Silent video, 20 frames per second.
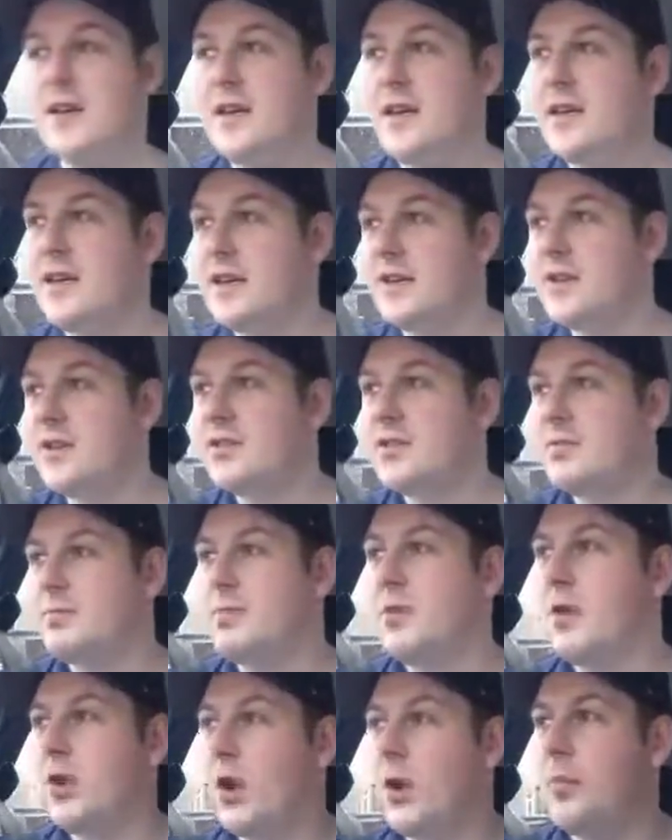You can just
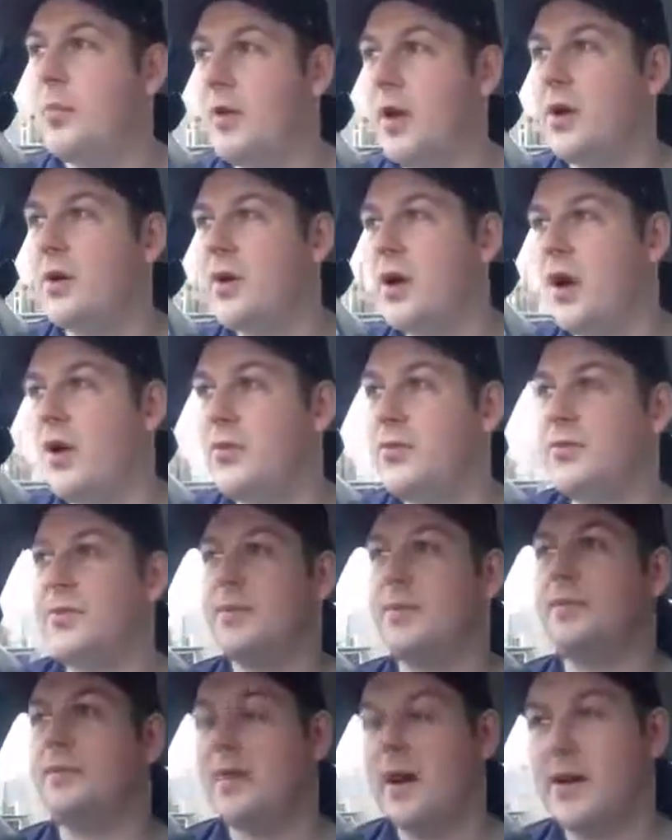cut a block off.
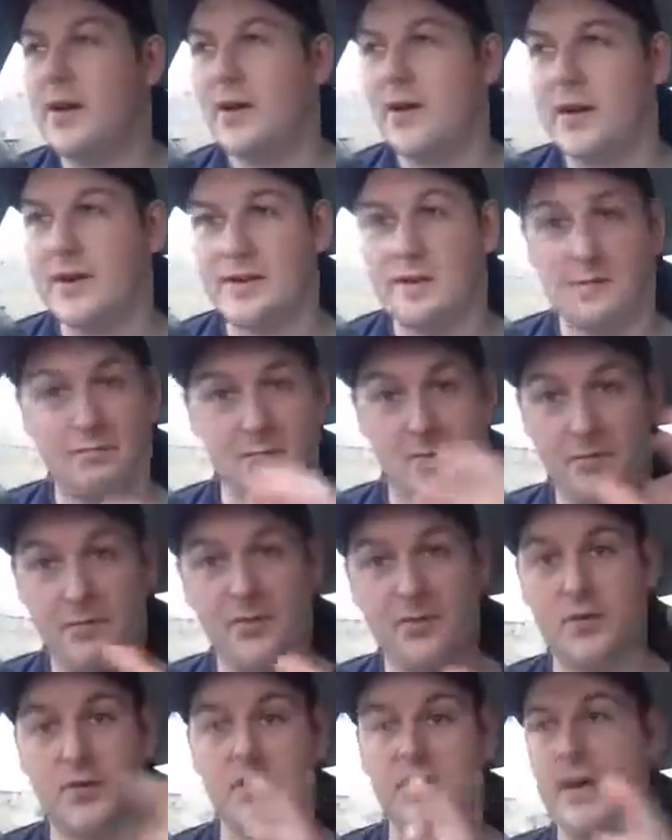I know,
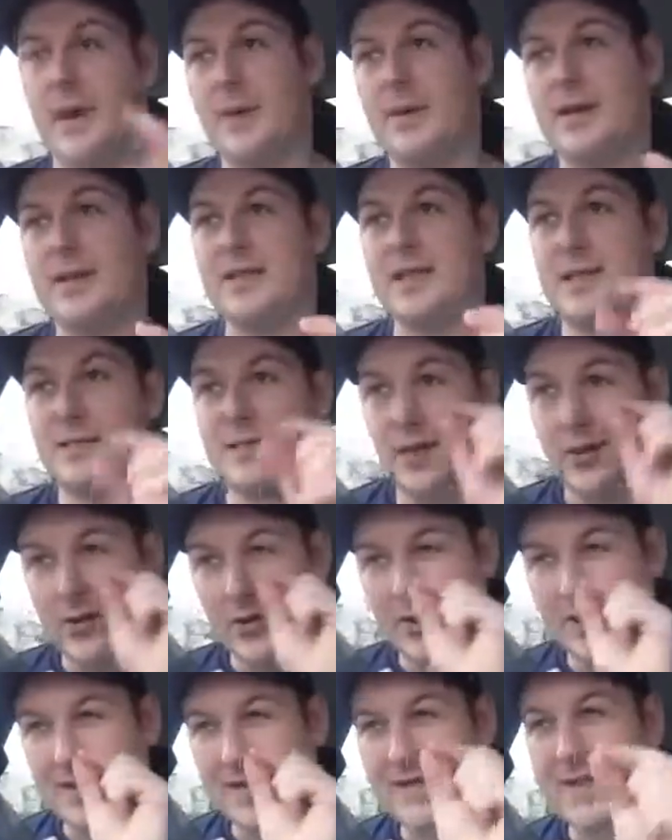I've done it that many times now, I
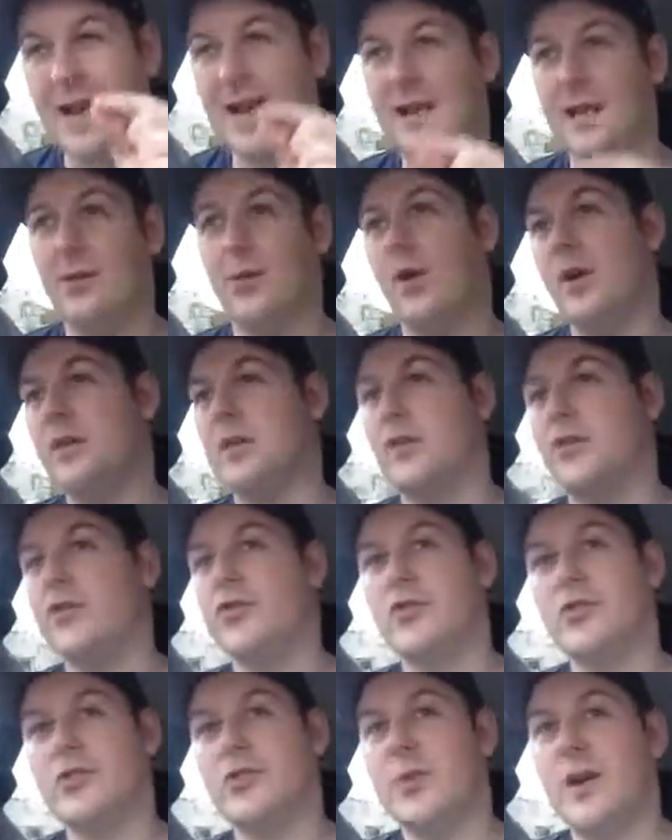know exactly what is
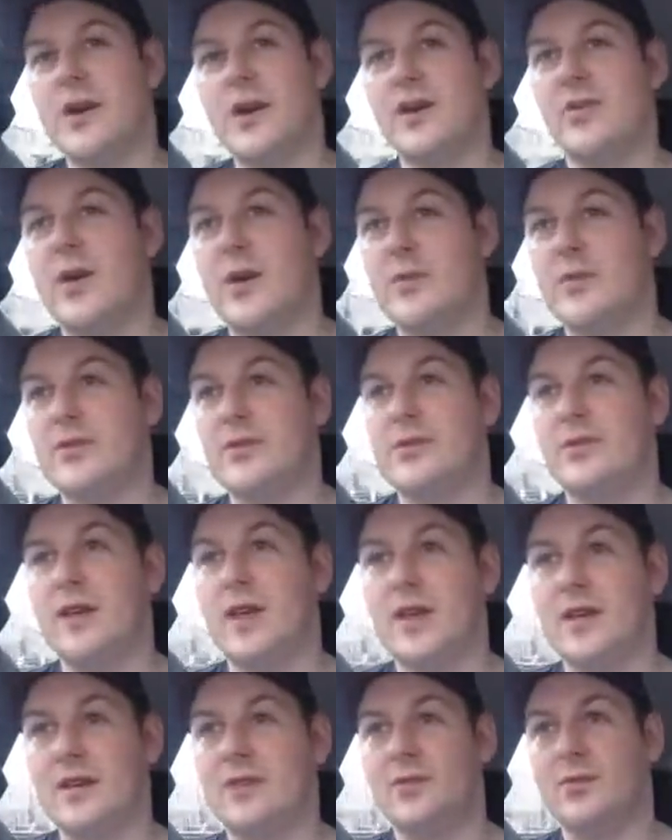120 grams of
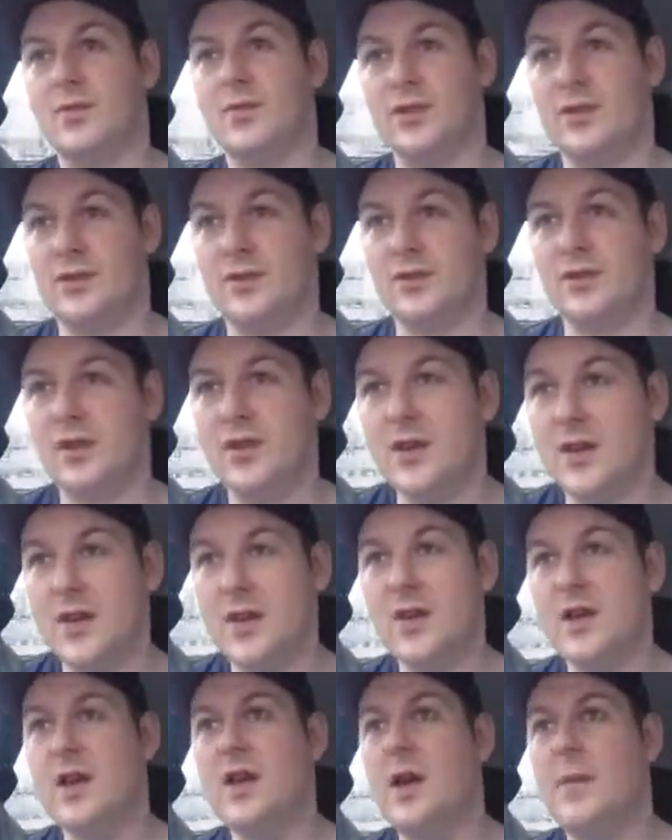dates, which is
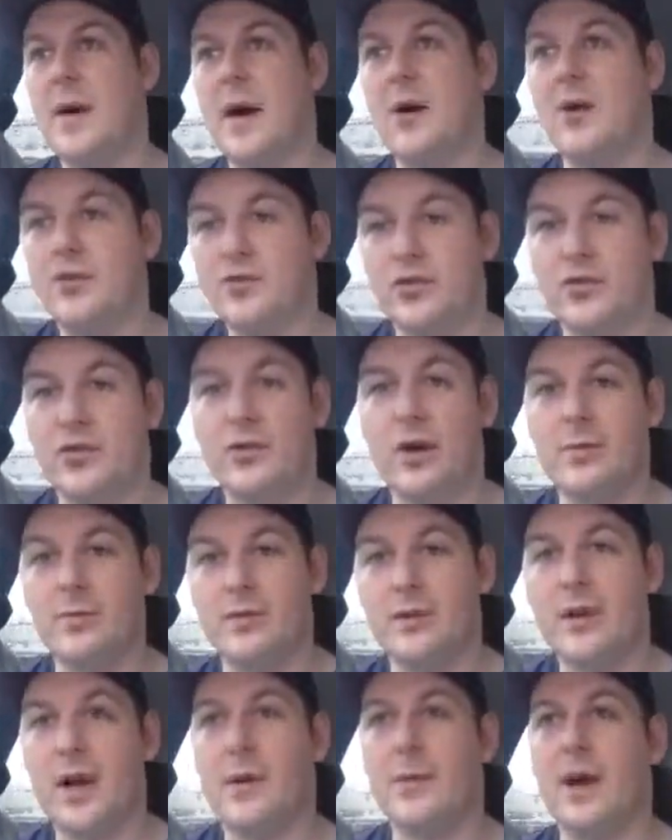about 100 grams
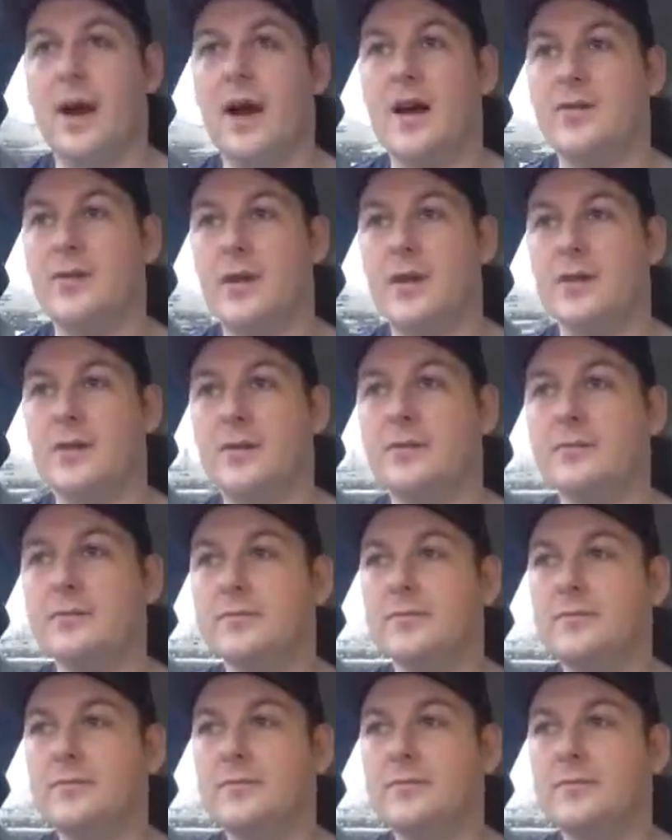of carbohydrates.